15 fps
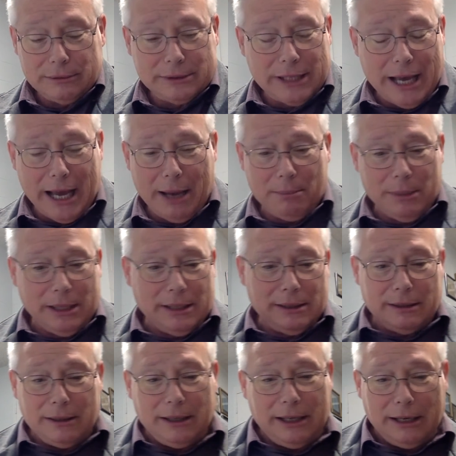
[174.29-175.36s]
time
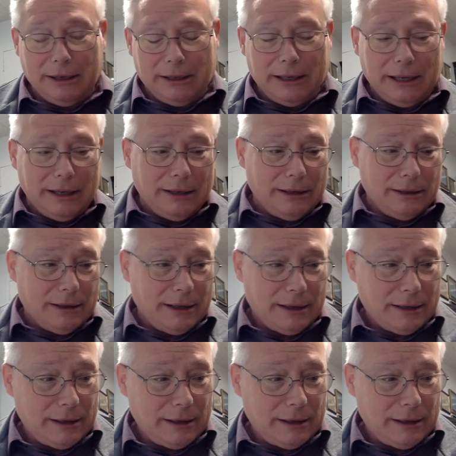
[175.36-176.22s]
and in